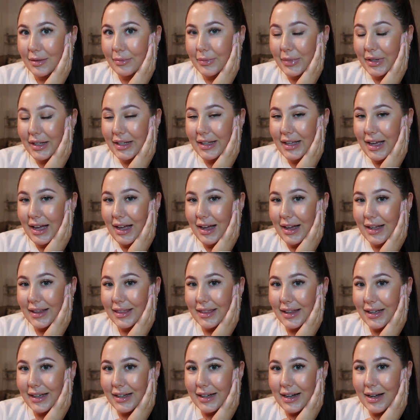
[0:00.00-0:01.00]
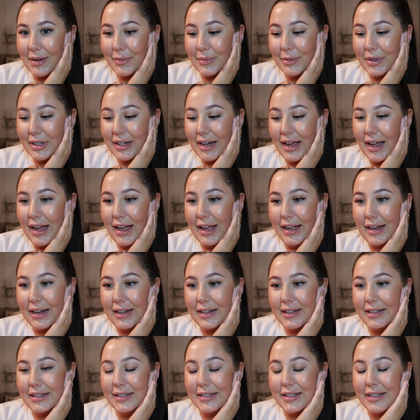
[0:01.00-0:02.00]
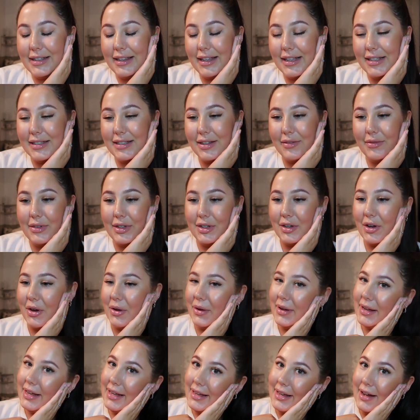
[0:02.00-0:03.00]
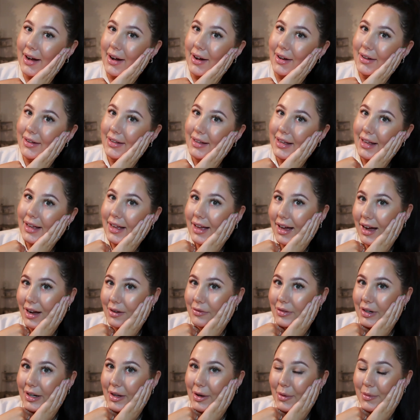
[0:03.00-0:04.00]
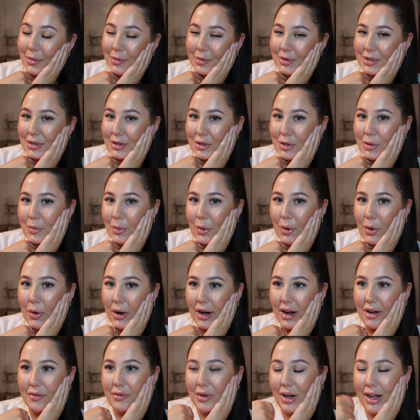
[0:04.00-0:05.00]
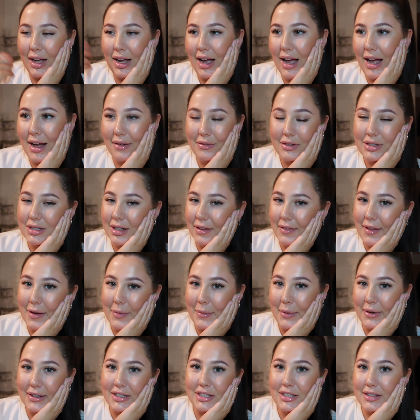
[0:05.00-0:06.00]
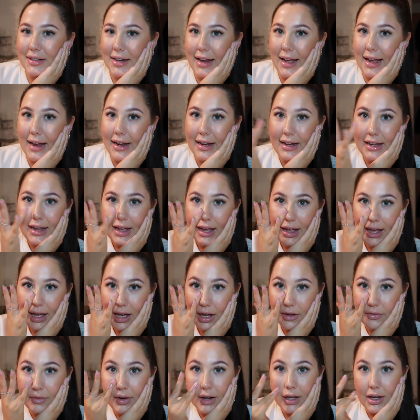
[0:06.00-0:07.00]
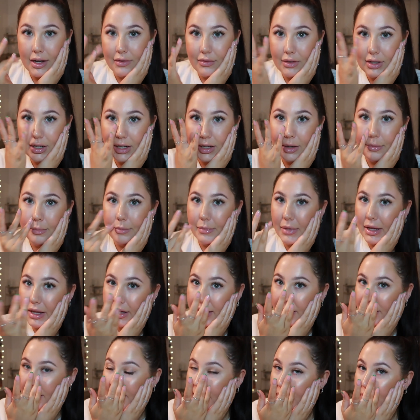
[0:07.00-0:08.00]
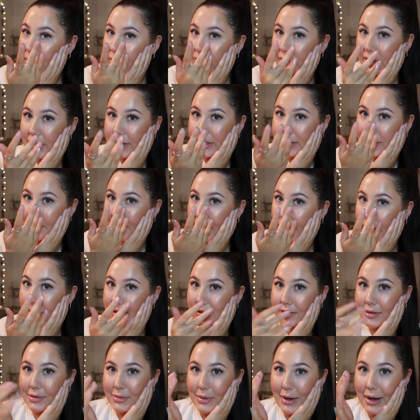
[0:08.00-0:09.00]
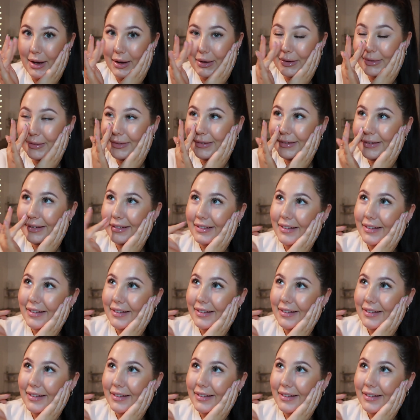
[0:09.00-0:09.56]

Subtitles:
But yeah, I think I'm gonna end this video here. I really hope it wasn't too boring. I feel like I haven't done that much today. I feel like I've looked like a big greasy mess as well.